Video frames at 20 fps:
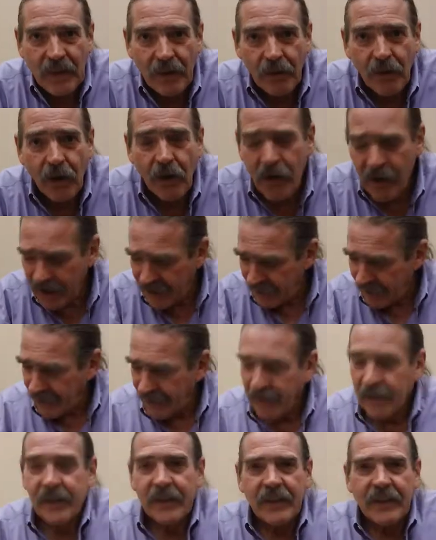All right,
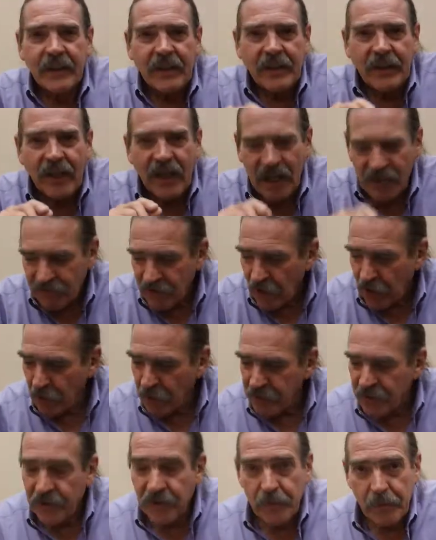I've
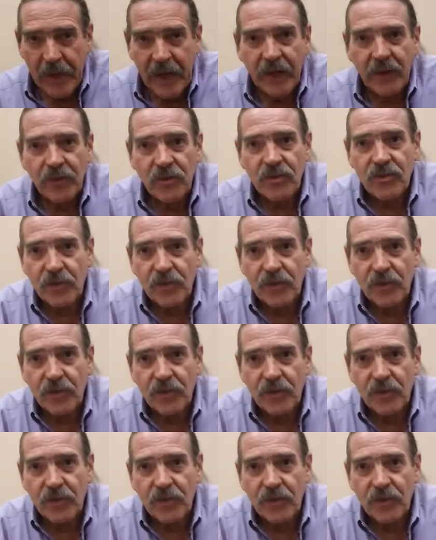told you about